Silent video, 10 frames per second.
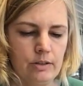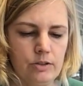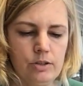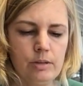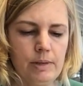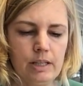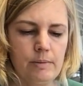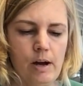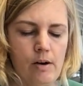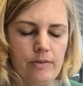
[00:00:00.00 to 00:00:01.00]
you can make them
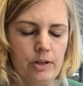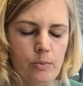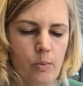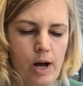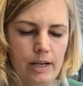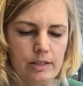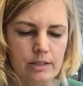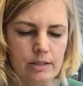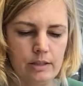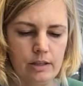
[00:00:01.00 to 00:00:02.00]
however you
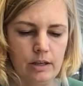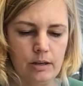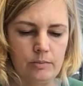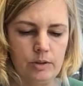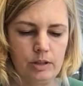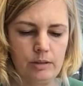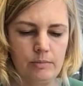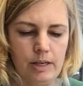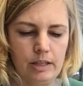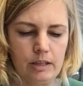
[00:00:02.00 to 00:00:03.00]
want. You can
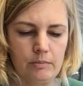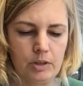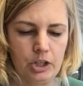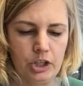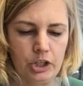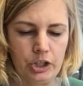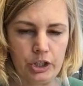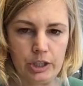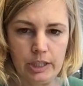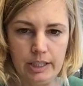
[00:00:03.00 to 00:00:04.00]
make them
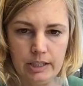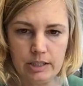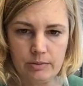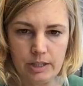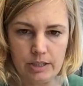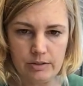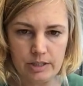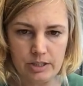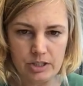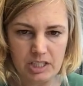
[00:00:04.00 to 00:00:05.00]
curly. So what I do
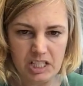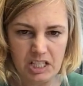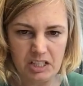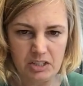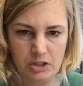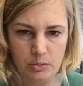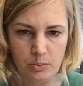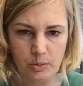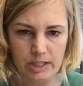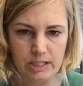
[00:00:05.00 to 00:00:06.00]
is I just kind of
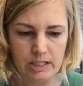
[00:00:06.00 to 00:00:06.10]
twist